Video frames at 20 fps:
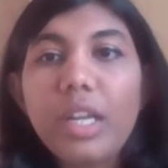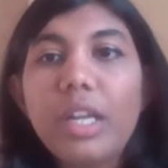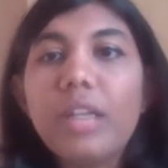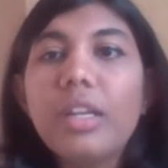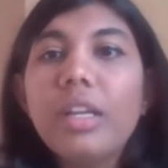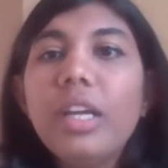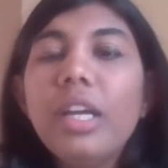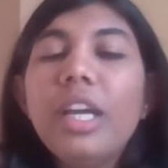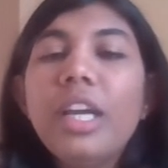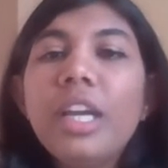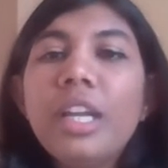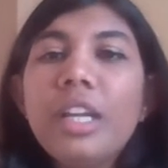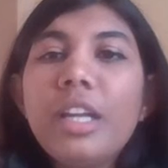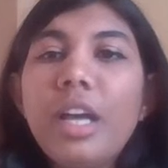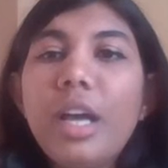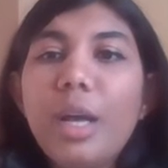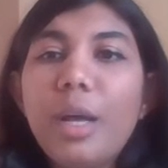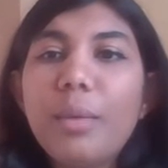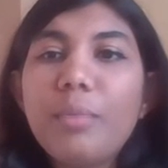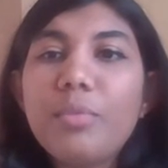
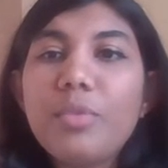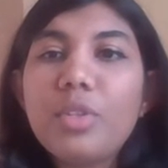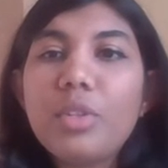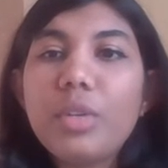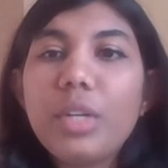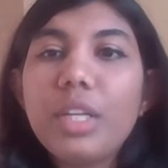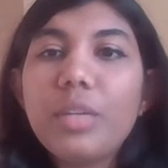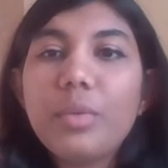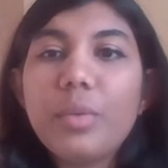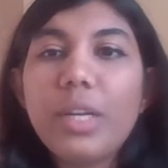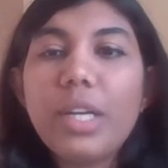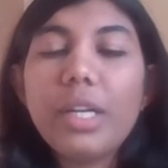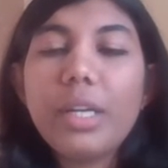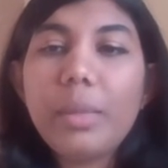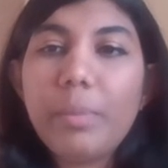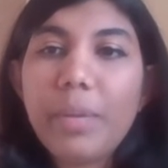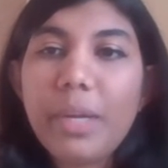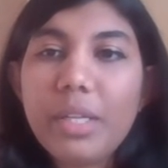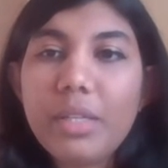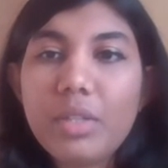And so it really
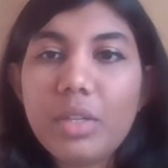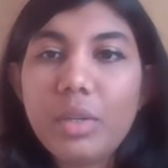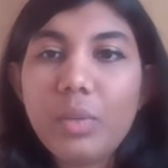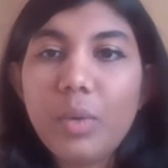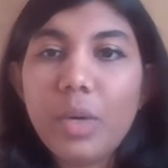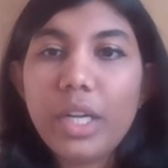depends on